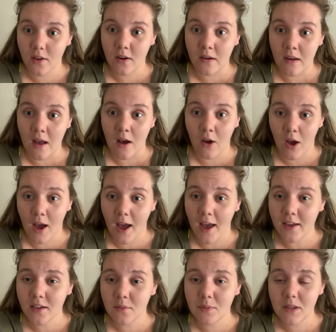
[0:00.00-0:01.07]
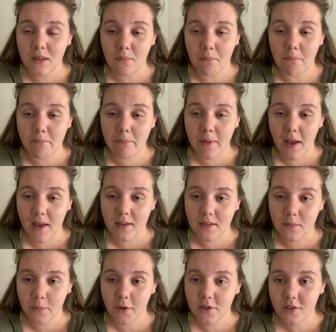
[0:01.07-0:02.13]
Now, I could be the best
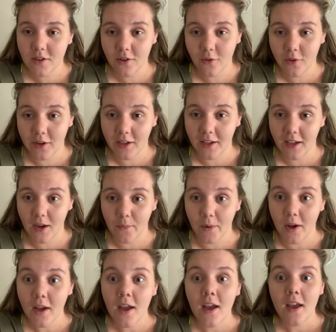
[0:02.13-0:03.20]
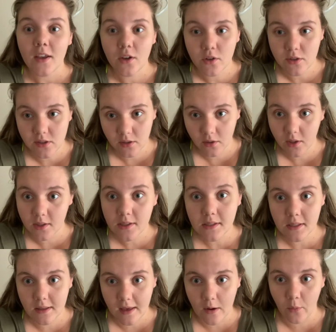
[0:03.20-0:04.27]
person holding a camera. You're still going to
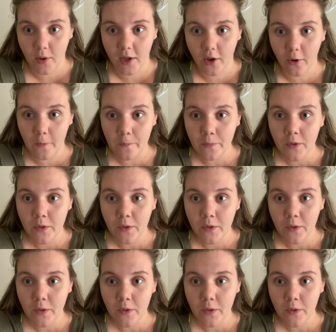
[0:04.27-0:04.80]
see that wiggle.